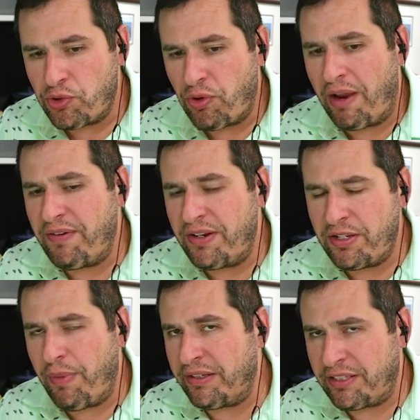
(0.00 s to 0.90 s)
driving
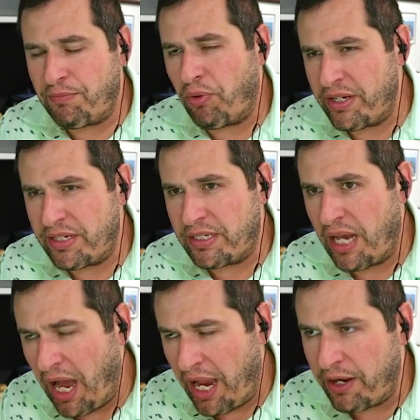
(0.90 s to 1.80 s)
domestic prices
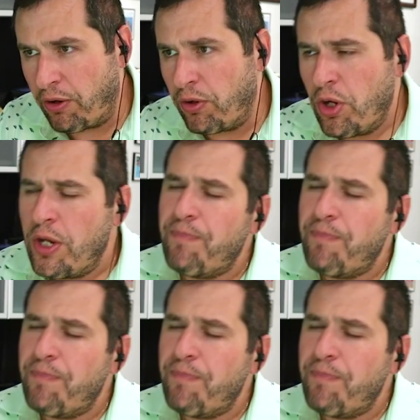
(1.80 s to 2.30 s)
higher.